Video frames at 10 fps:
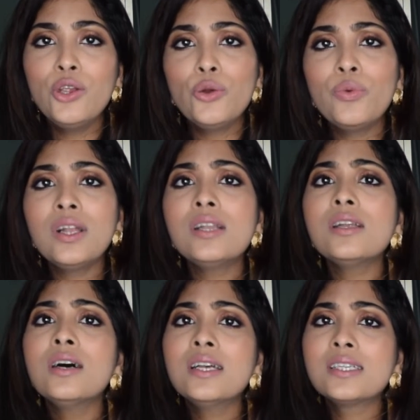you
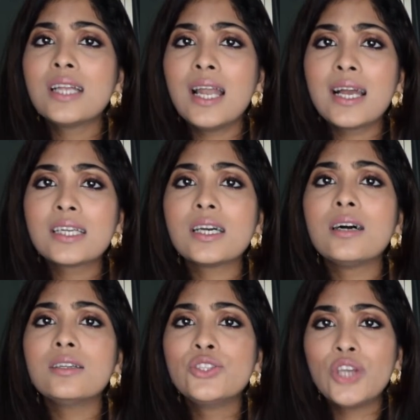will select
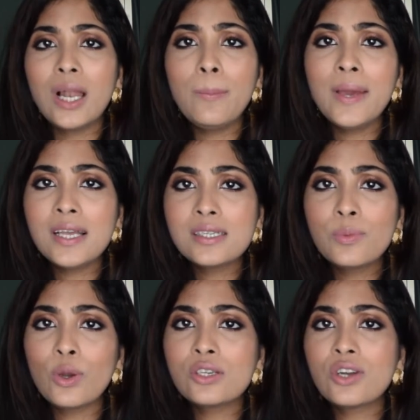
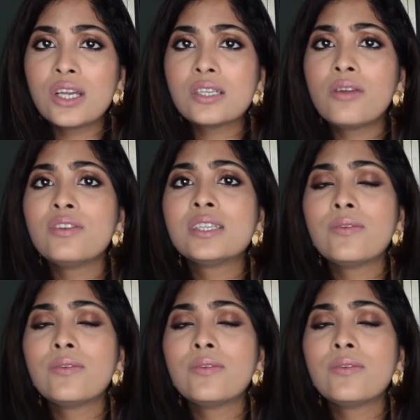gel-based moisturizer